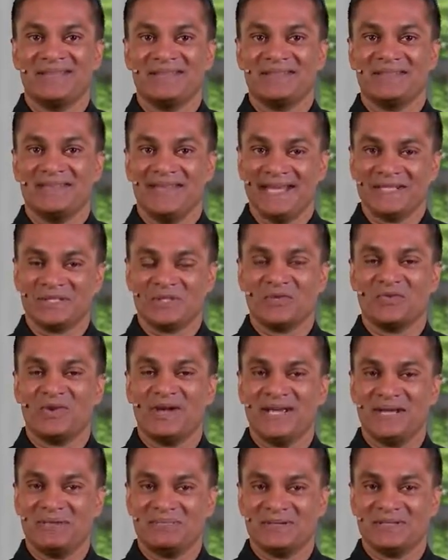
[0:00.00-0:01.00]
That's over
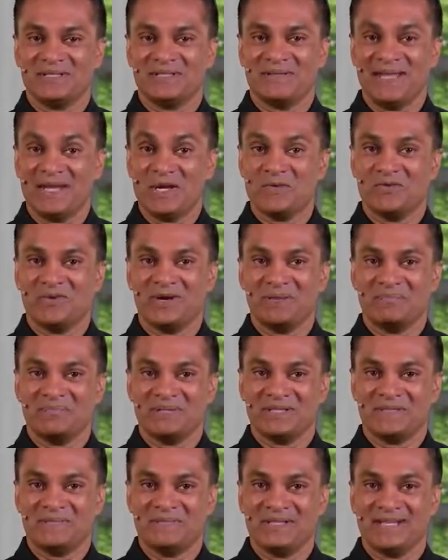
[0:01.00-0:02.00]
A over A
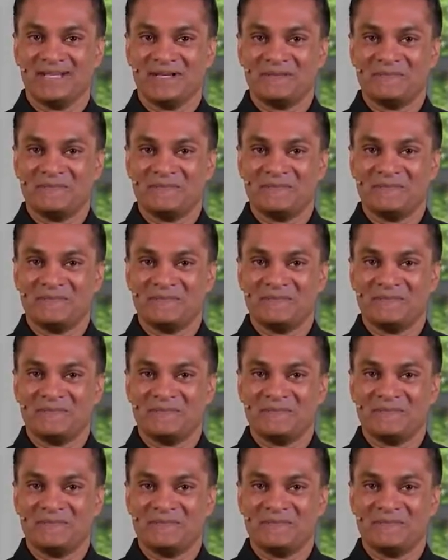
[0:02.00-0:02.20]
plus B.